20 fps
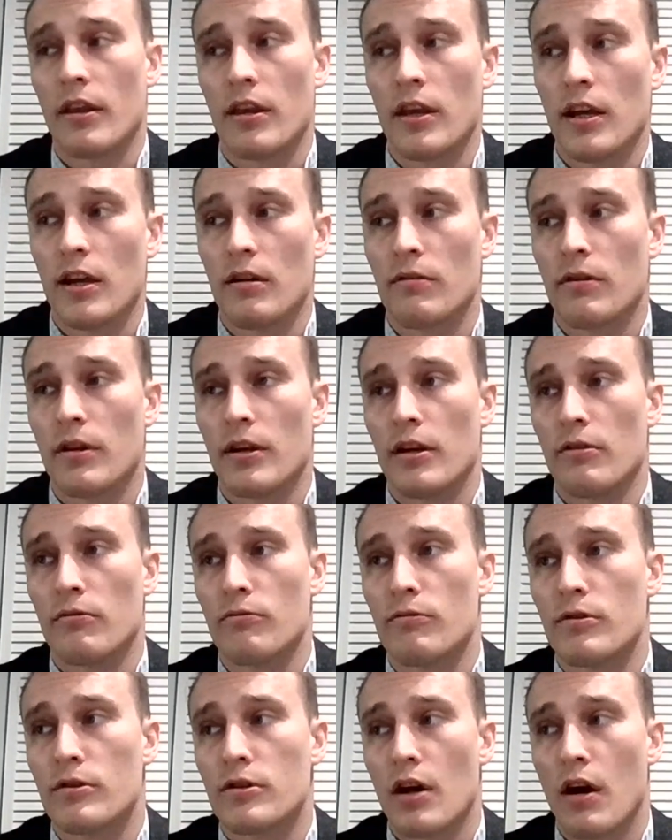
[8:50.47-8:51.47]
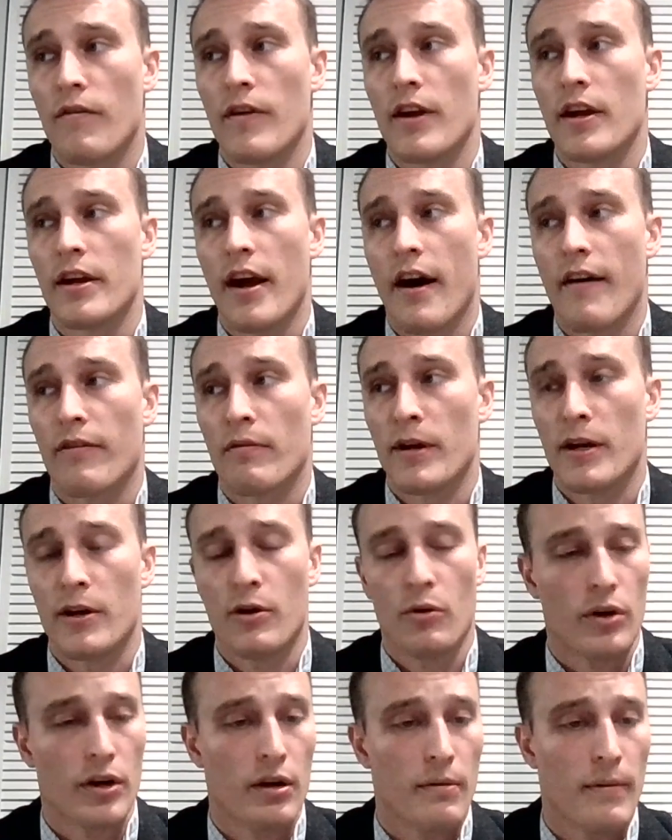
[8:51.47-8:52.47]
the Soviet government, in
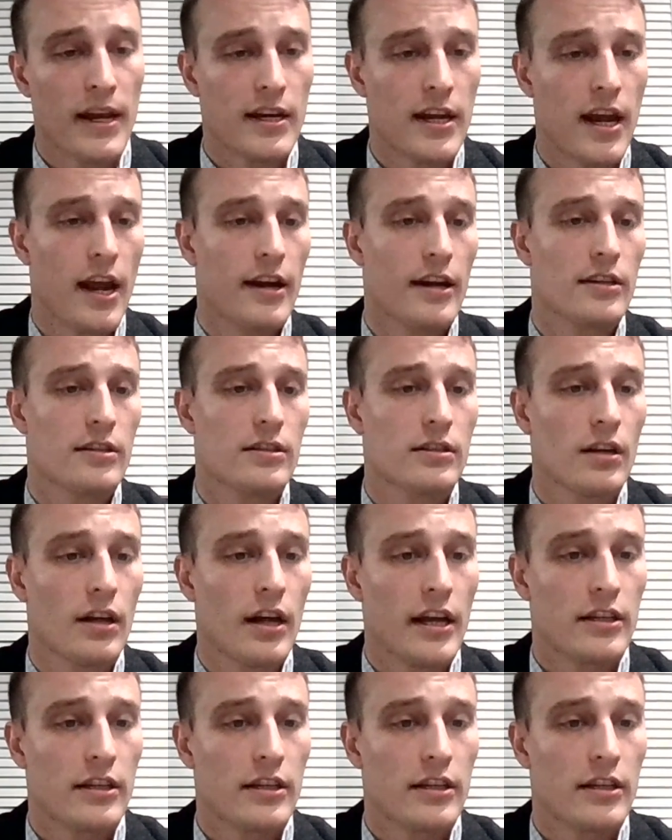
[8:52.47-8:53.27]
order to maintain its